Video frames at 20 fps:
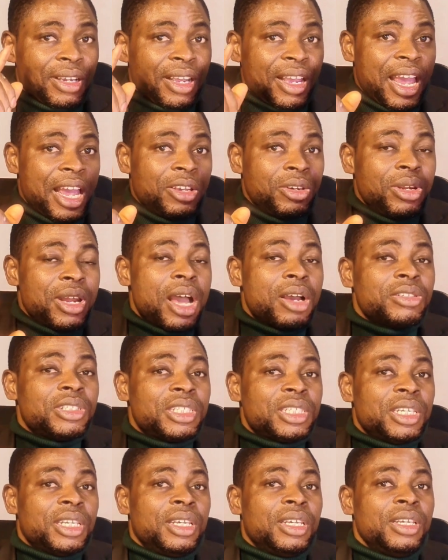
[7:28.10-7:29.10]
Can you now
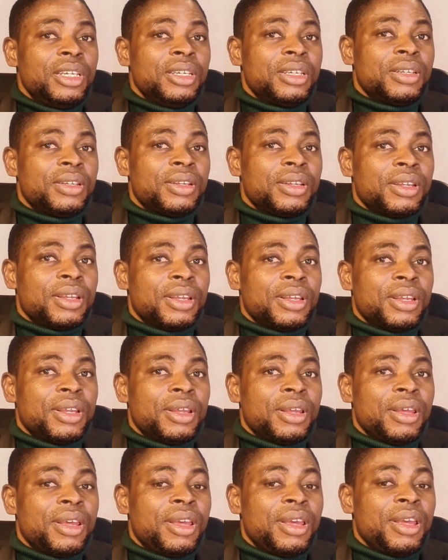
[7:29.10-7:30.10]
see?
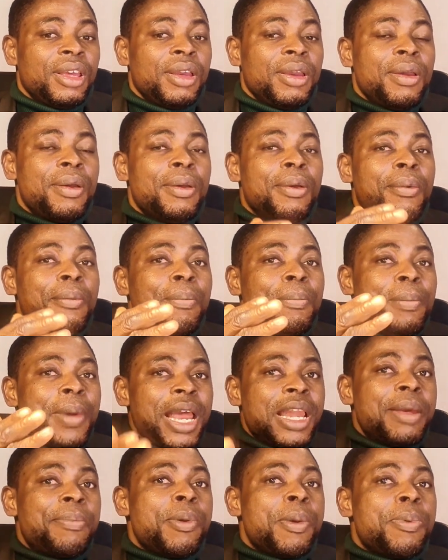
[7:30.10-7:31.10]

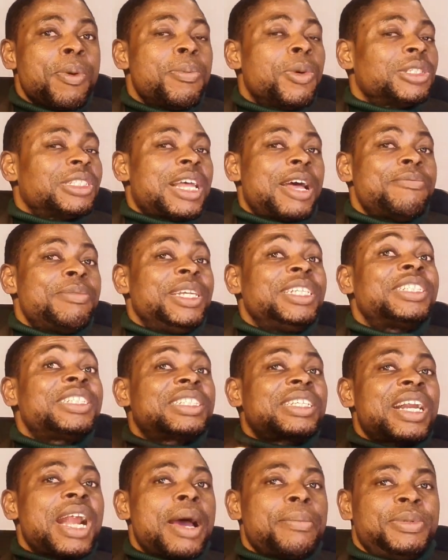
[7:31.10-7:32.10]
Many people must have been
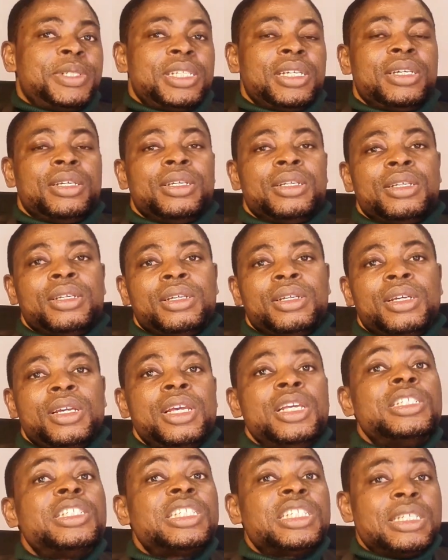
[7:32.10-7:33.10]
trapped
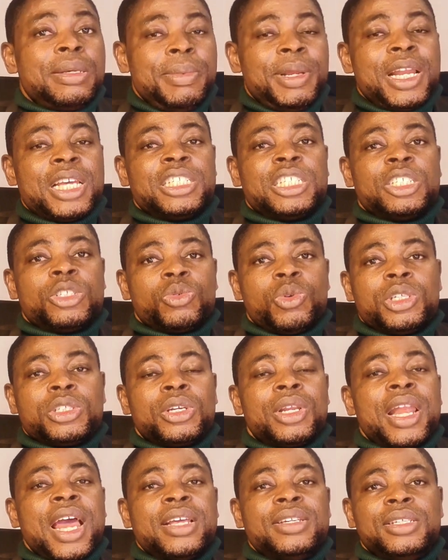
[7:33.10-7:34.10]
in similar
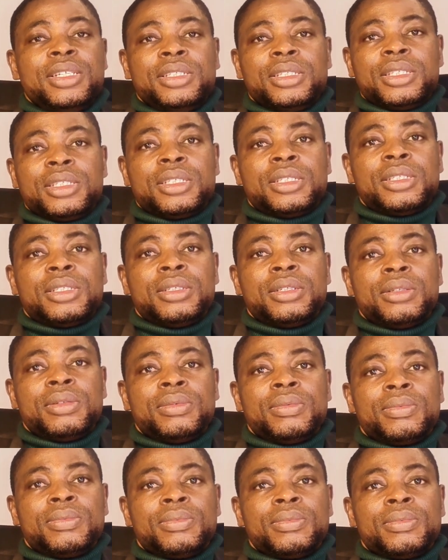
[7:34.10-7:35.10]
situation like this.
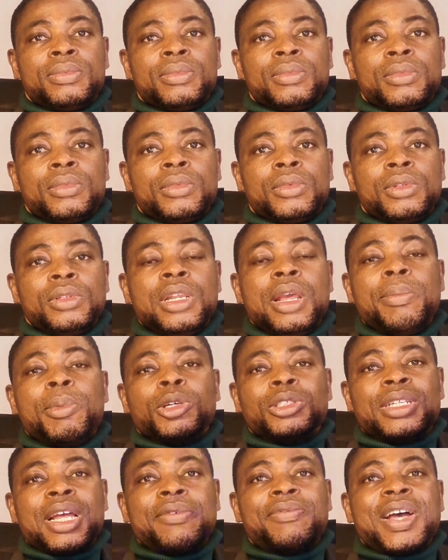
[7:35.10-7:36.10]
They
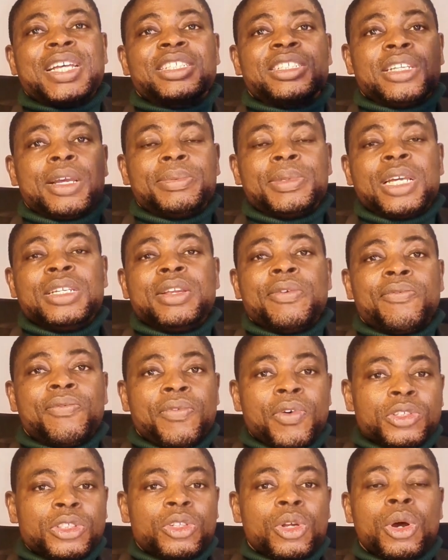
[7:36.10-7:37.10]
must have accepted the
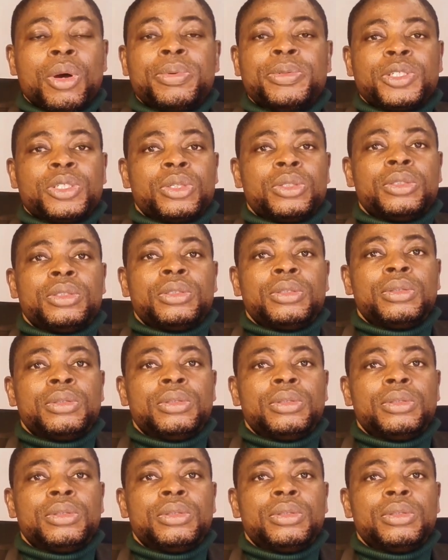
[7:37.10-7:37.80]
first option,